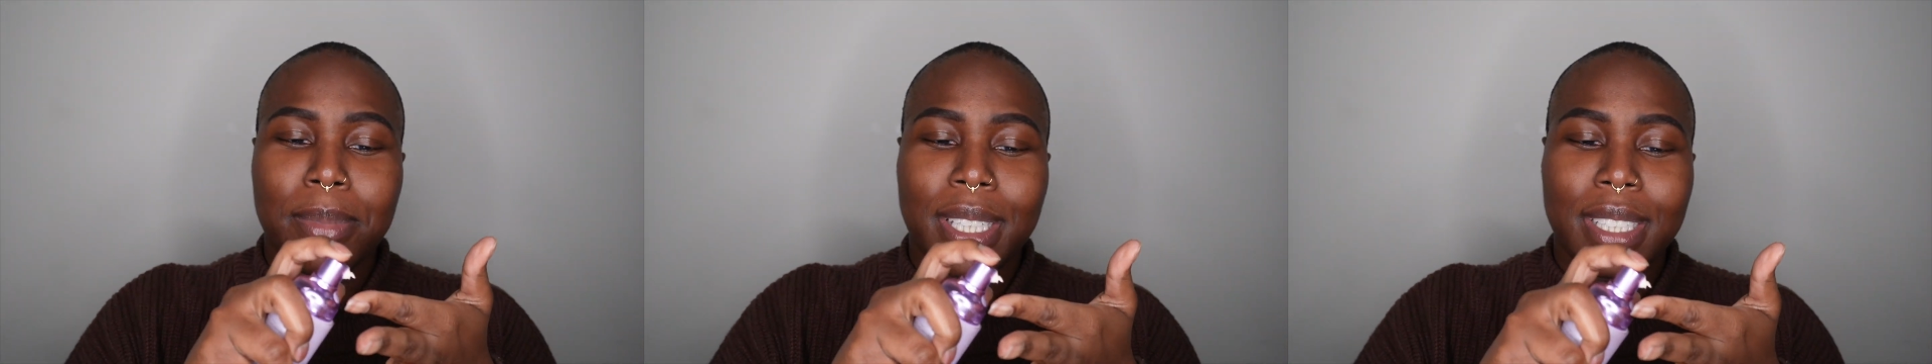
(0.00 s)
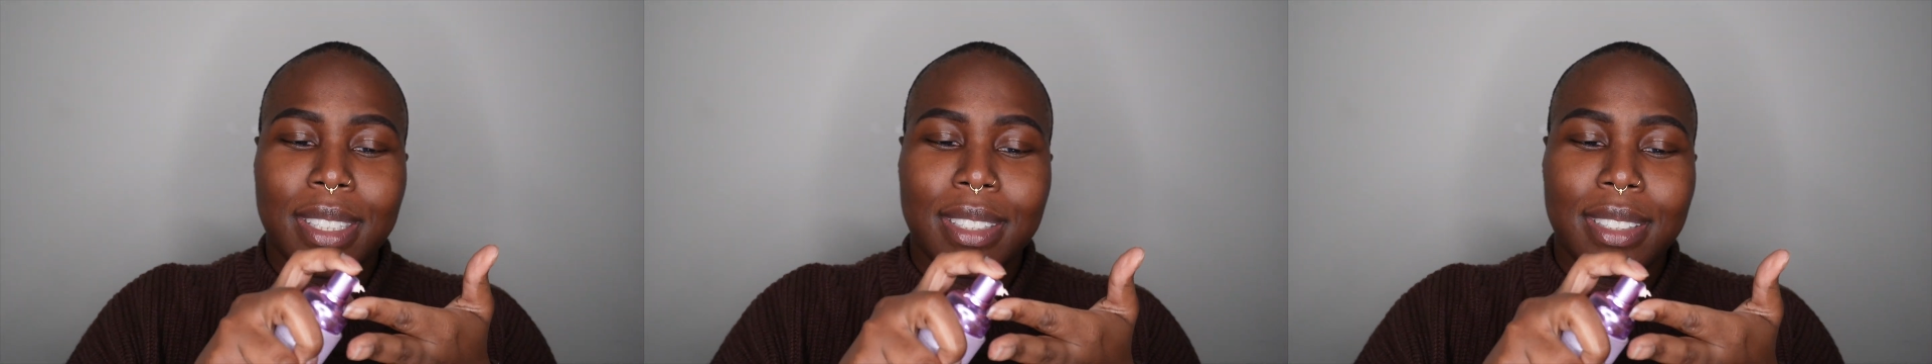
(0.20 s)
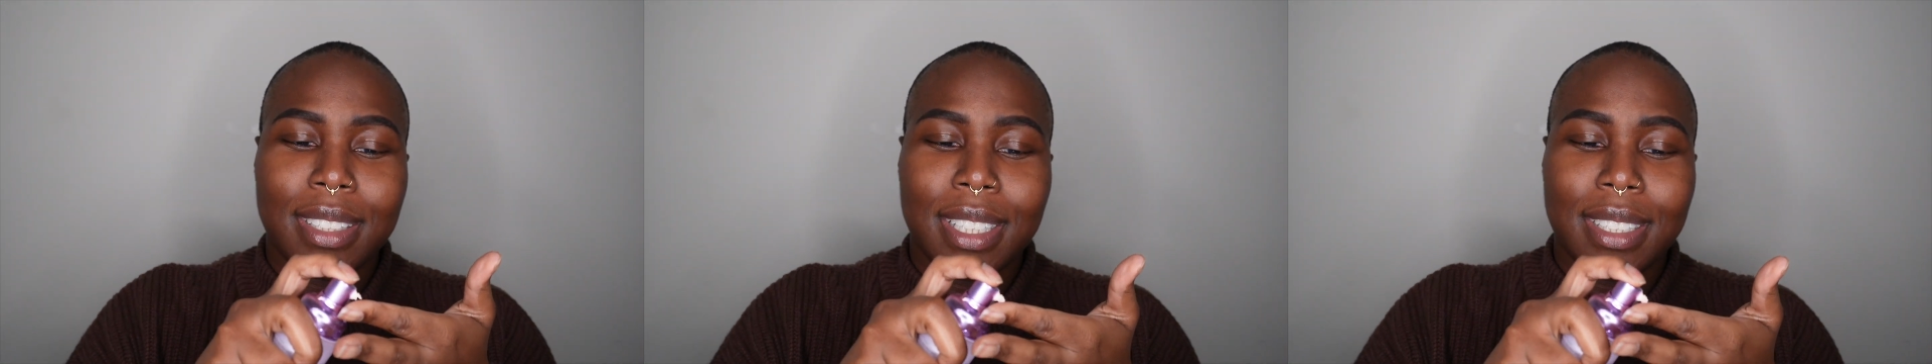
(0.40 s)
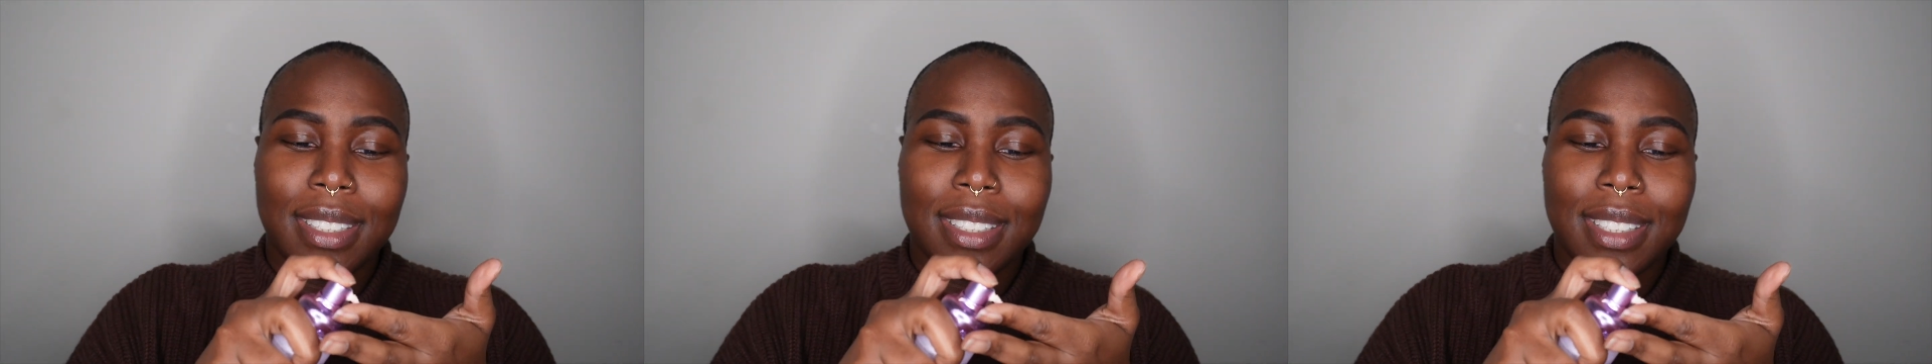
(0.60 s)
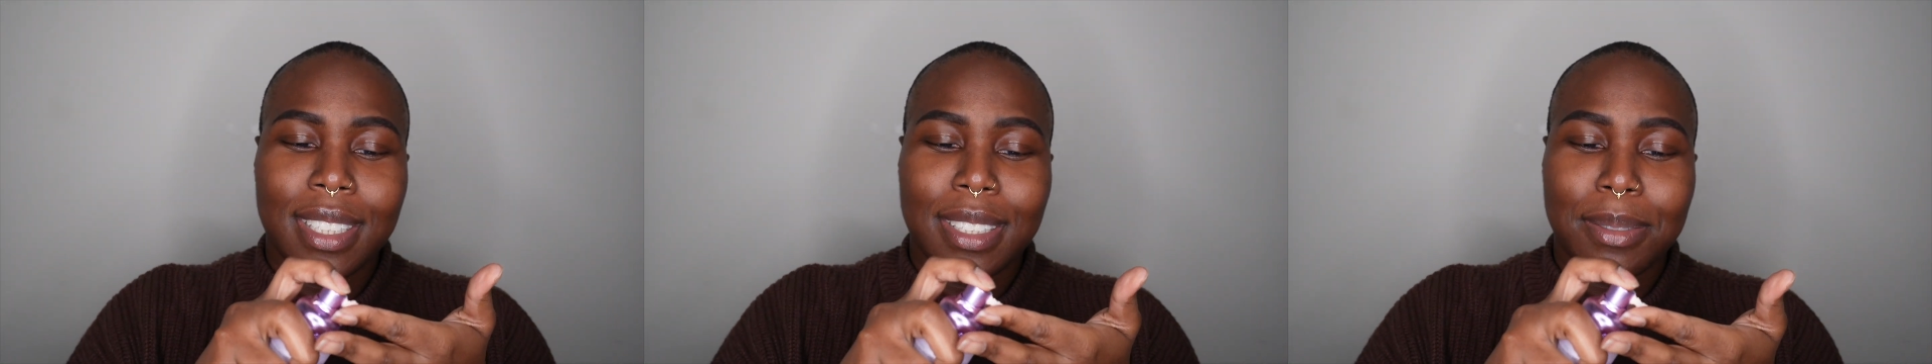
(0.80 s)
That
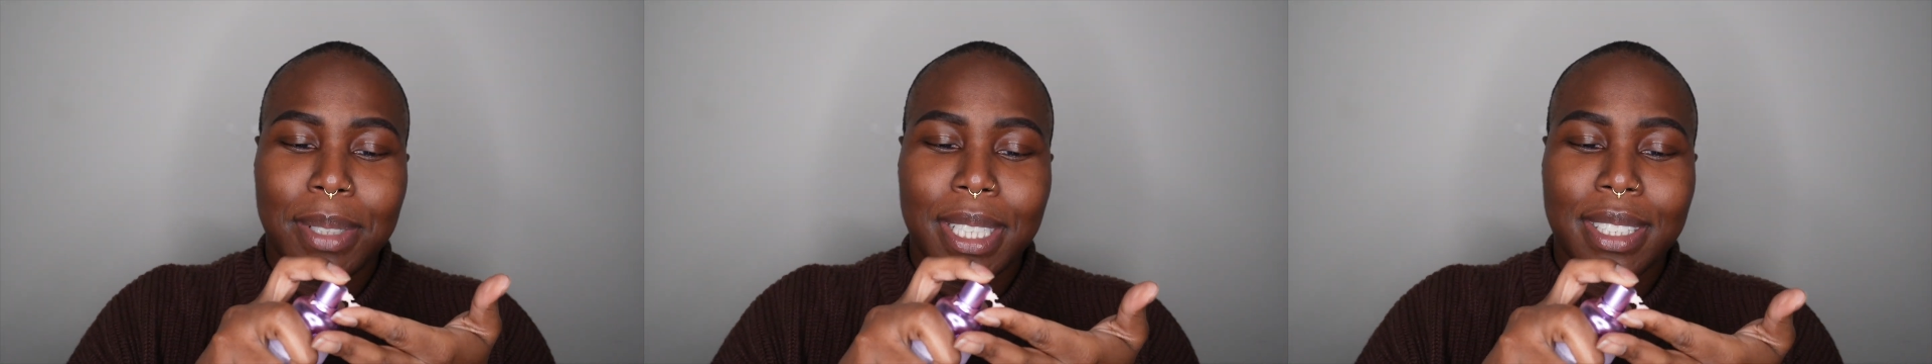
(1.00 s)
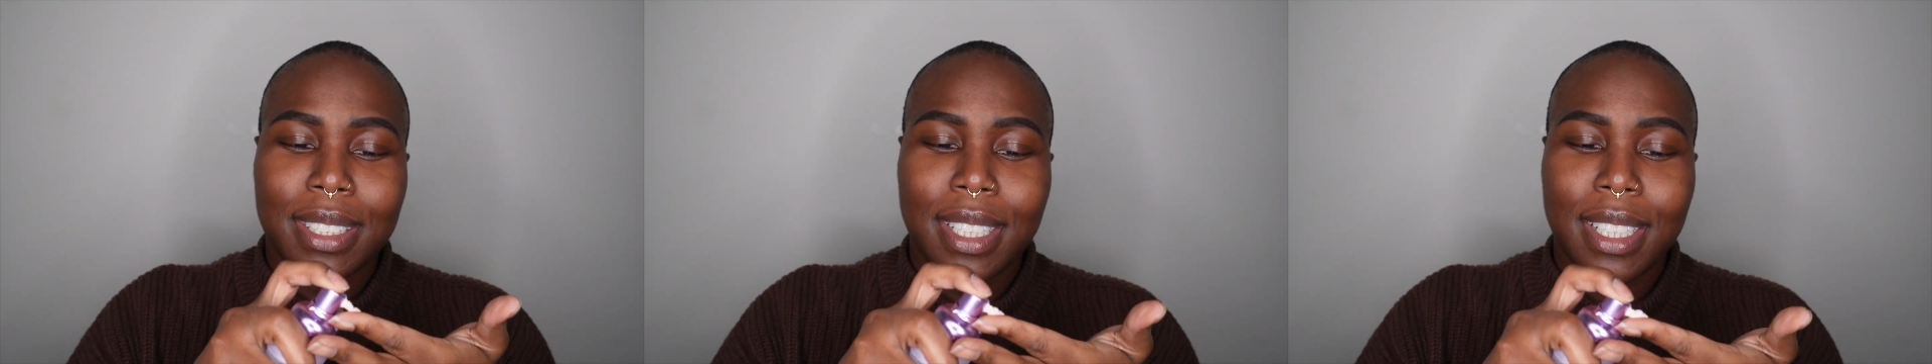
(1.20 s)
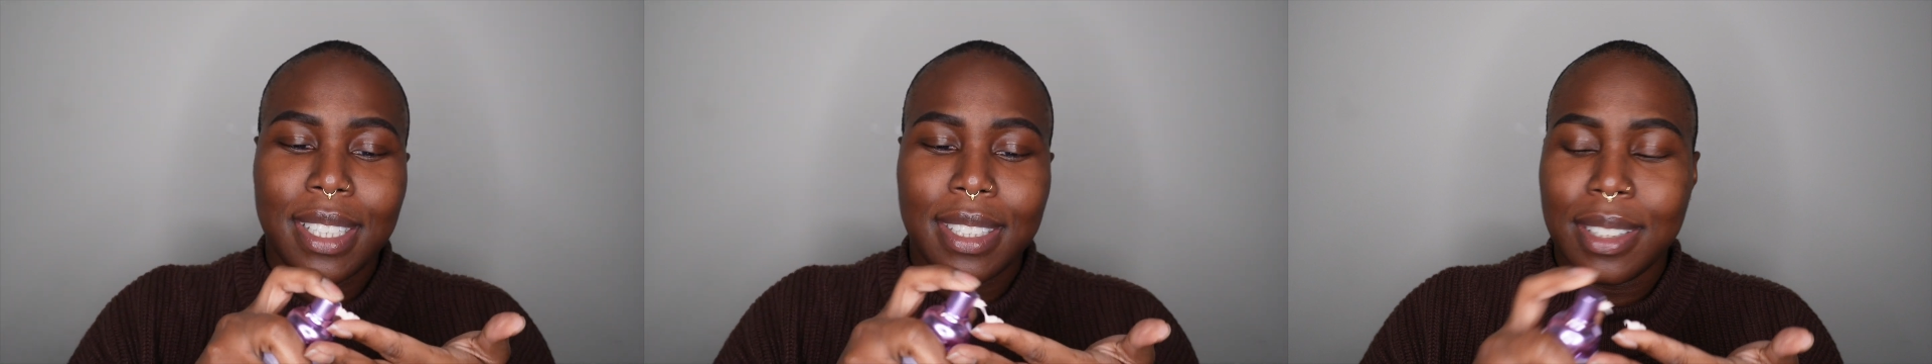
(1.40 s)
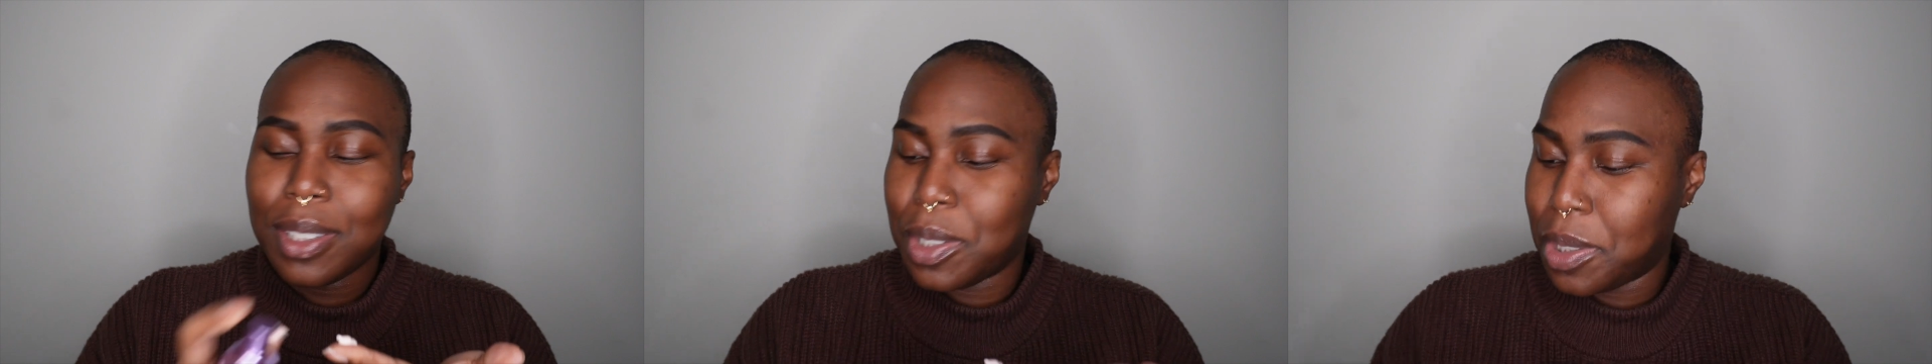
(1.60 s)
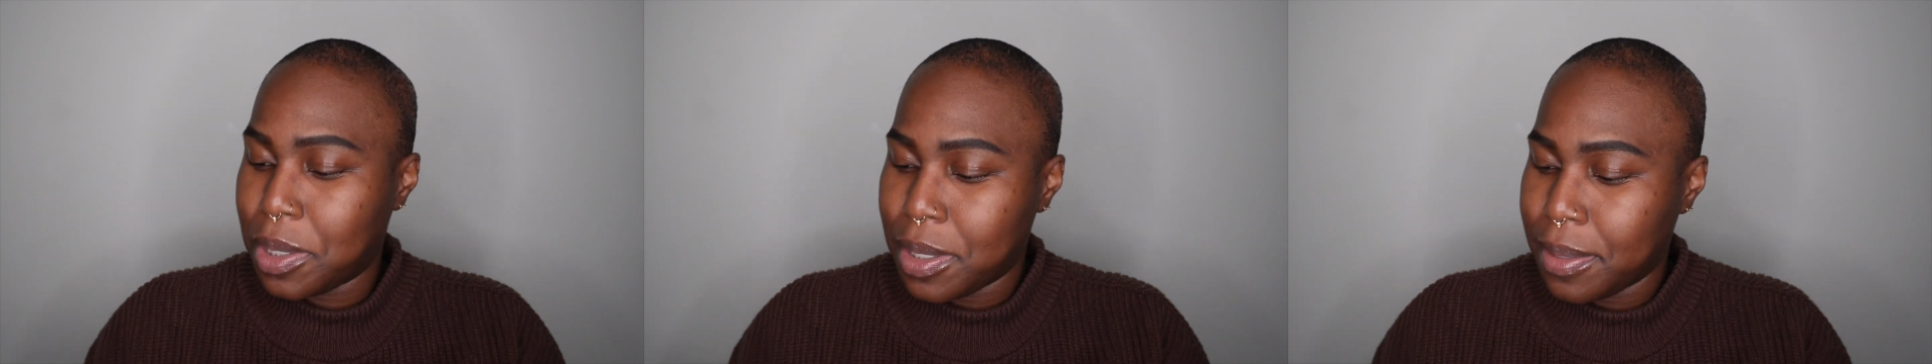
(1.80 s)
doesn't make
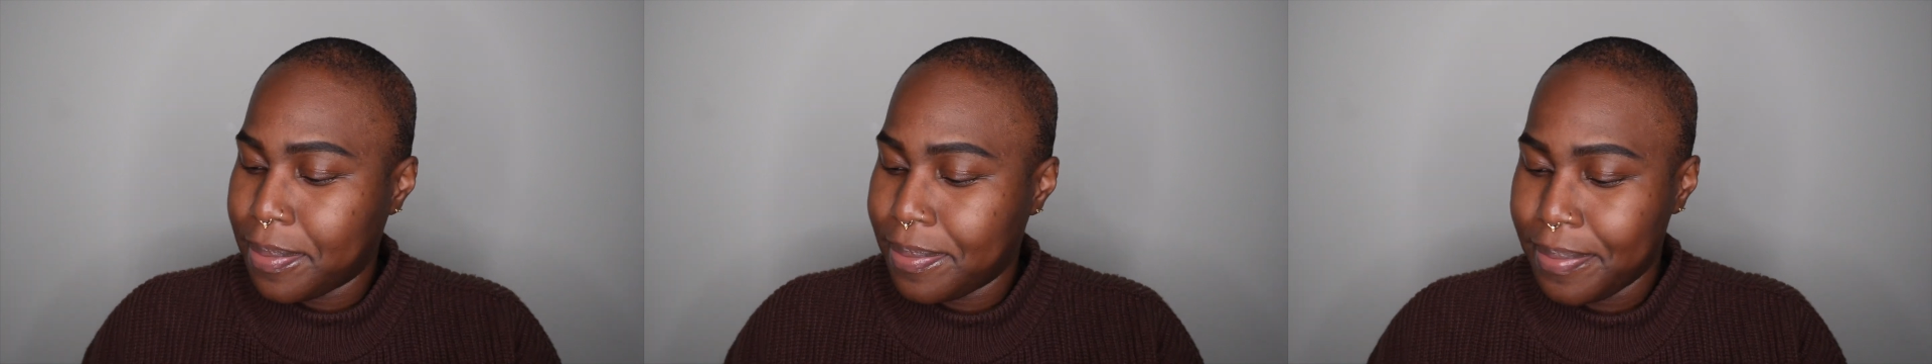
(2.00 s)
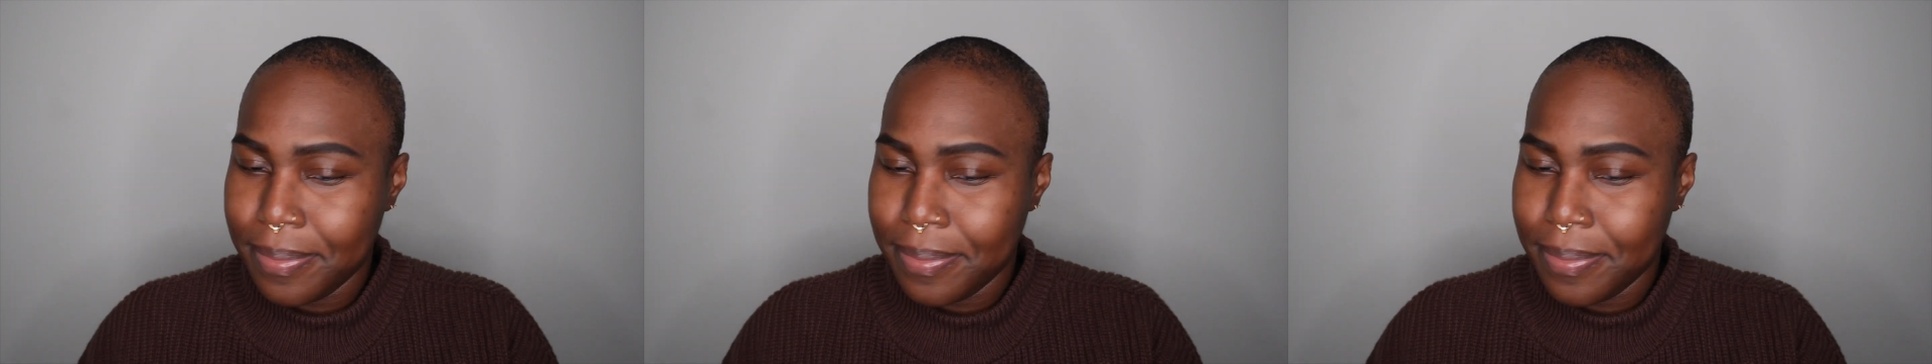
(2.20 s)
sense.